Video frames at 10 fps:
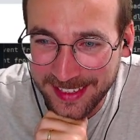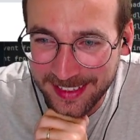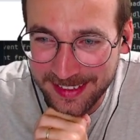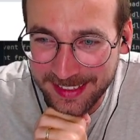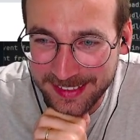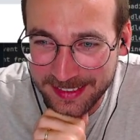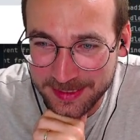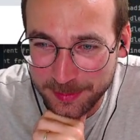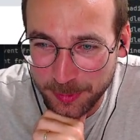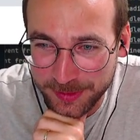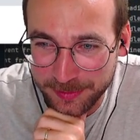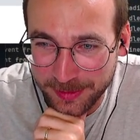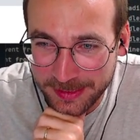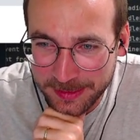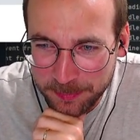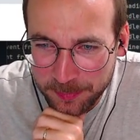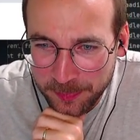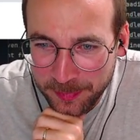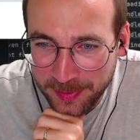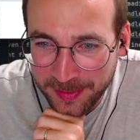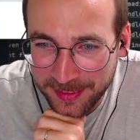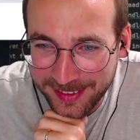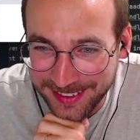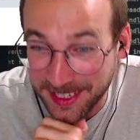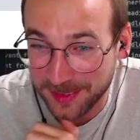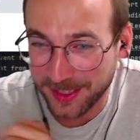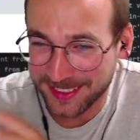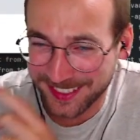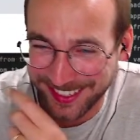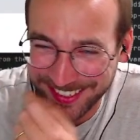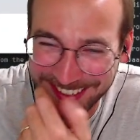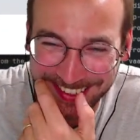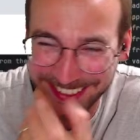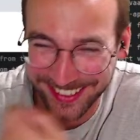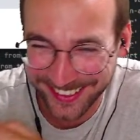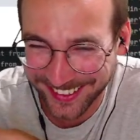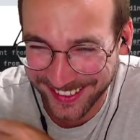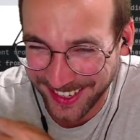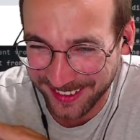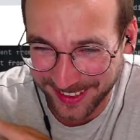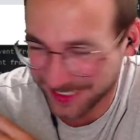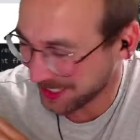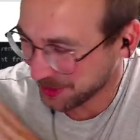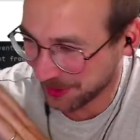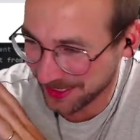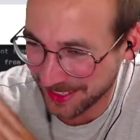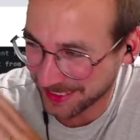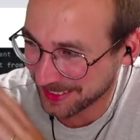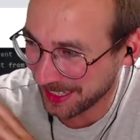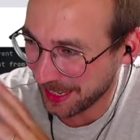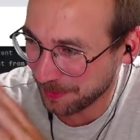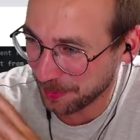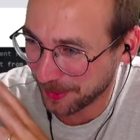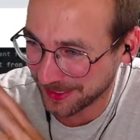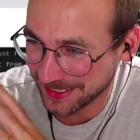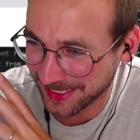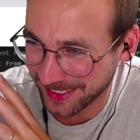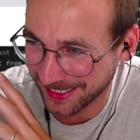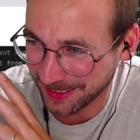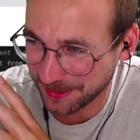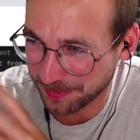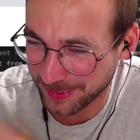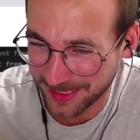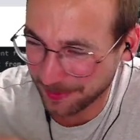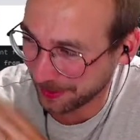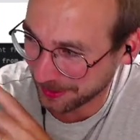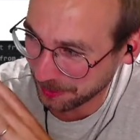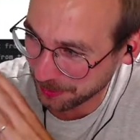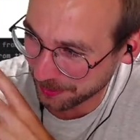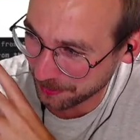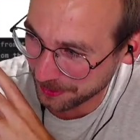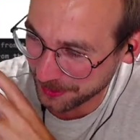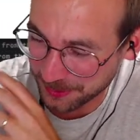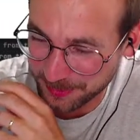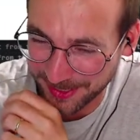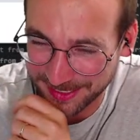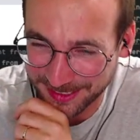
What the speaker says: that is pretty funny. That's that's actually that everybody. If I don't use my